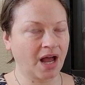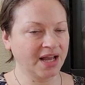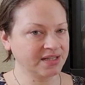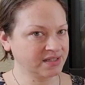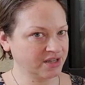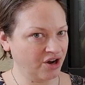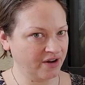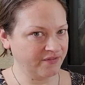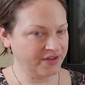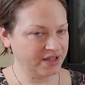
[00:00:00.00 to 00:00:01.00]
iced
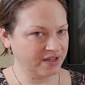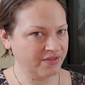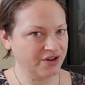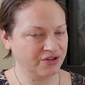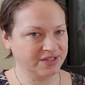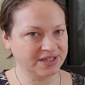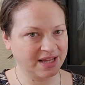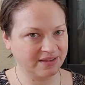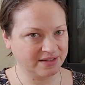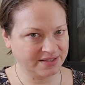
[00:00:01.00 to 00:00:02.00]
coffee that are
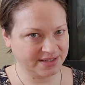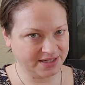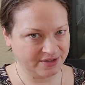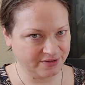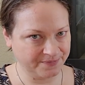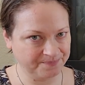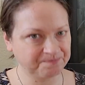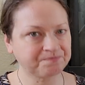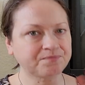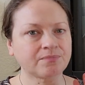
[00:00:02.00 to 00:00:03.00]
stainless steel.
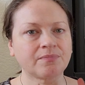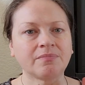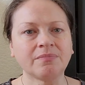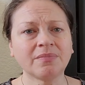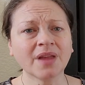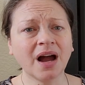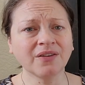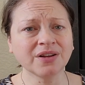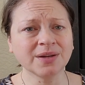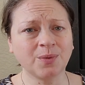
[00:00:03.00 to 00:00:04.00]
I
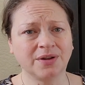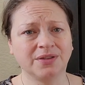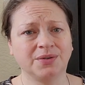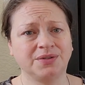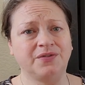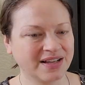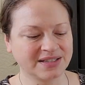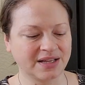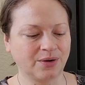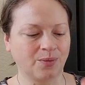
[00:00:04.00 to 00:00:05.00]
really want those
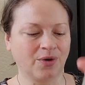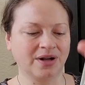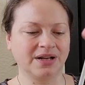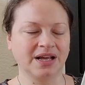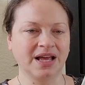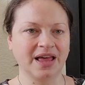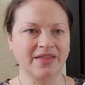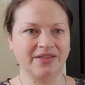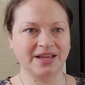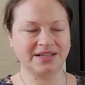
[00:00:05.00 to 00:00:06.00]
because I don't want
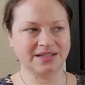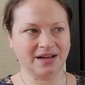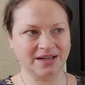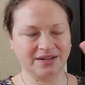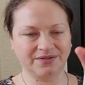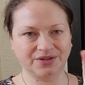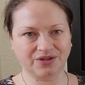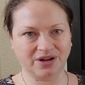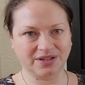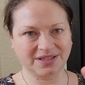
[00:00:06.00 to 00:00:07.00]
these kind of
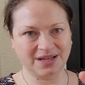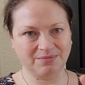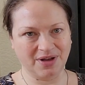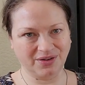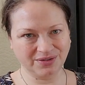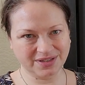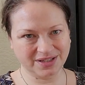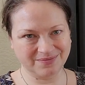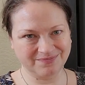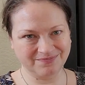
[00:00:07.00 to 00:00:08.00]
straws to
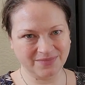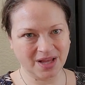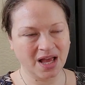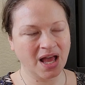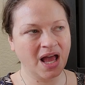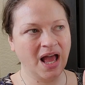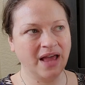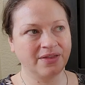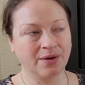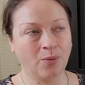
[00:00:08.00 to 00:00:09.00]
melt.
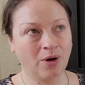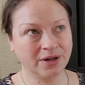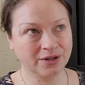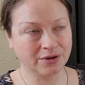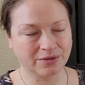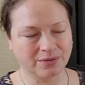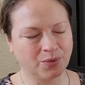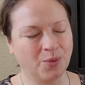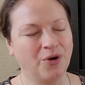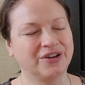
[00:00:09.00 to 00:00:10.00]
And the water, or
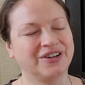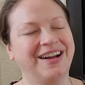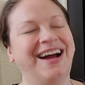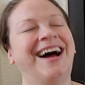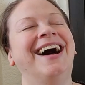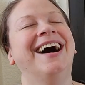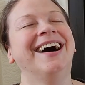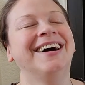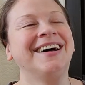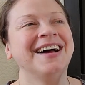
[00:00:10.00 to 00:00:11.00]
the water,
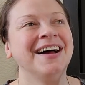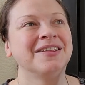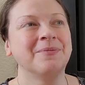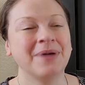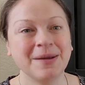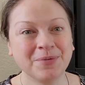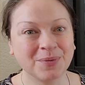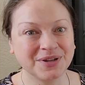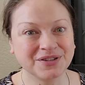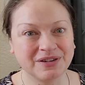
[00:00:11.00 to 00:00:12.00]
the paper
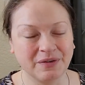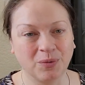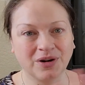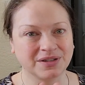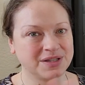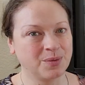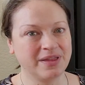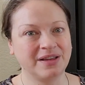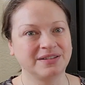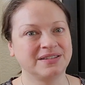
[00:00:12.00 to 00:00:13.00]
ones are even worse, the way they